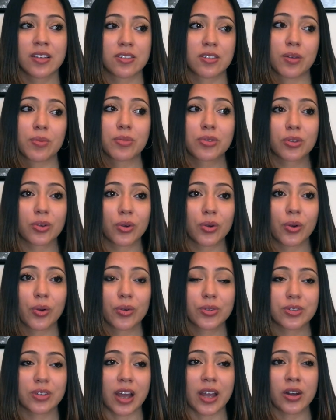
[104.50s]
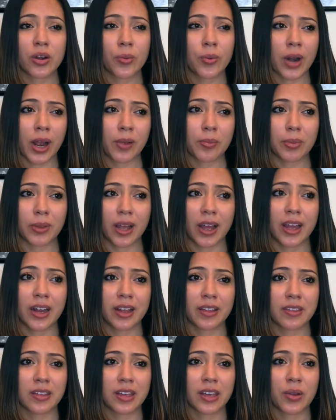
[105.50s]
some schools, I know when I applied,
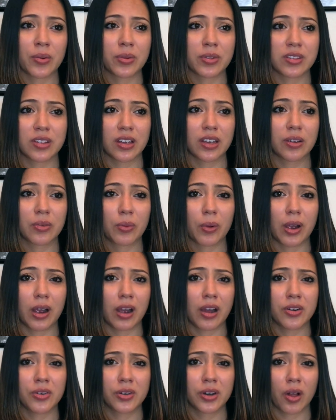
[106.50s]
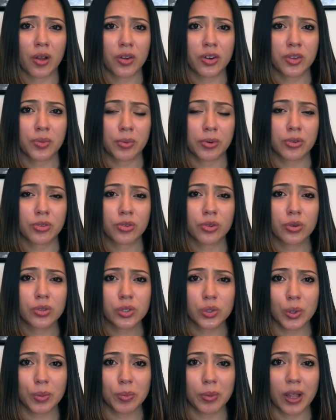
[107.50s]
I think it was like, what, one hundred dollars per school
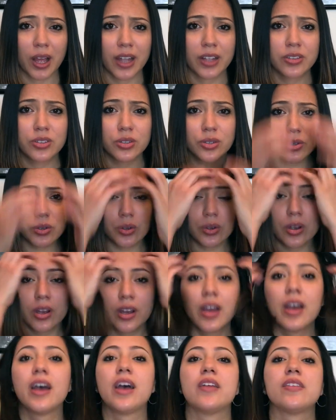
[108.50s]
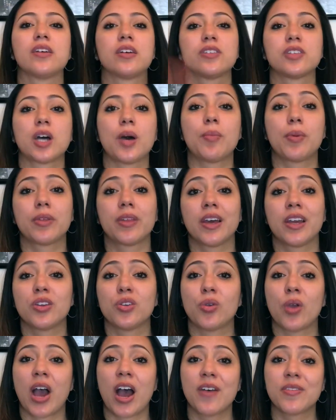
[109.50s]
to apply to? And then on top of that,
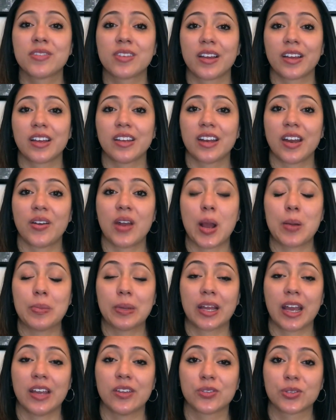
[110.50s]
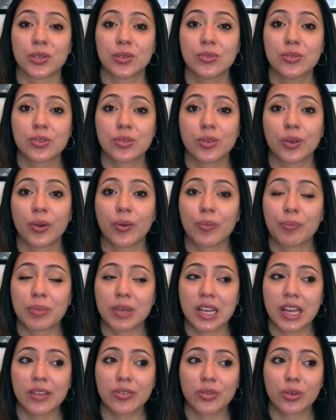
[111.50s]
you have secondary applications. So
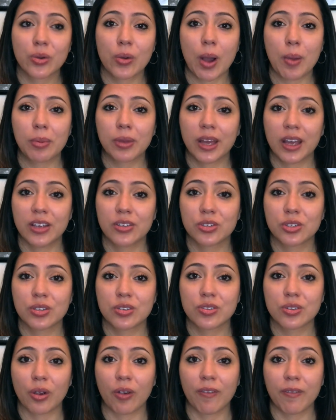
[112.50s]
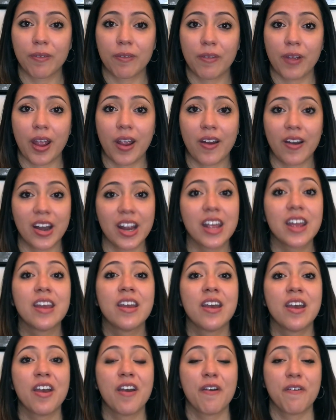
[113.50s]
P A school applications are very,
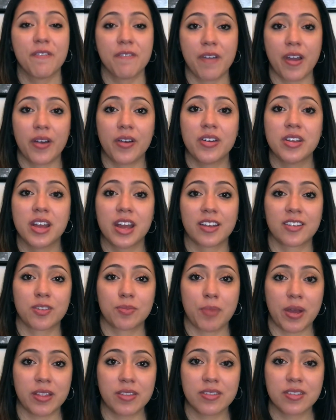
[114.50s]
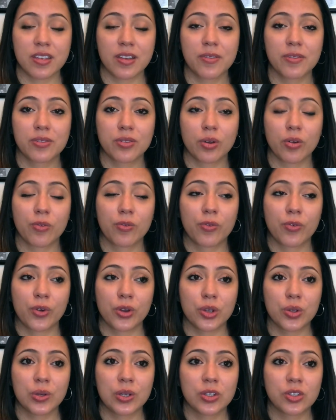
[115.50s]
very expensive. So for
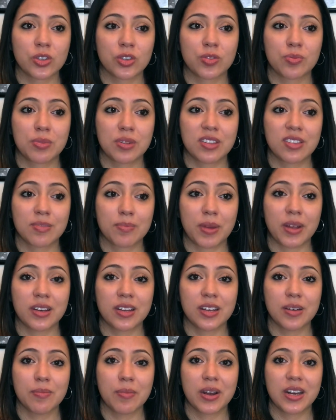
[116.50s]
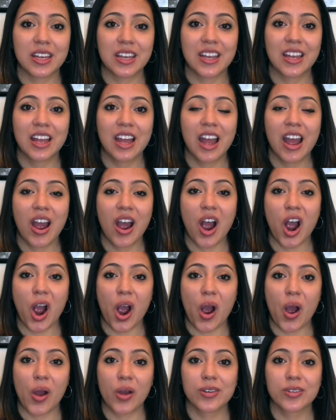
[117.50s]
you to just be spending money
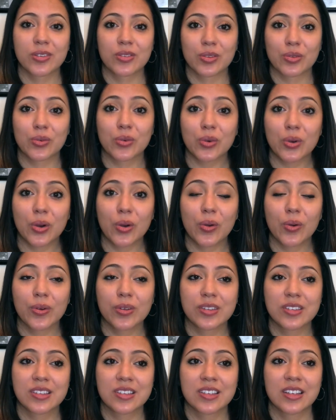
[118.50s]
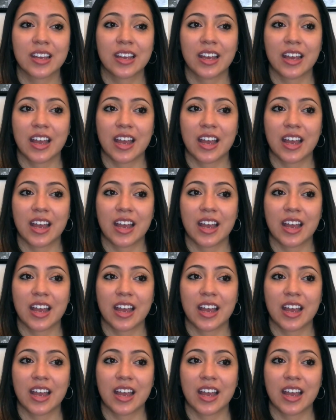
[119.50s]
on schools,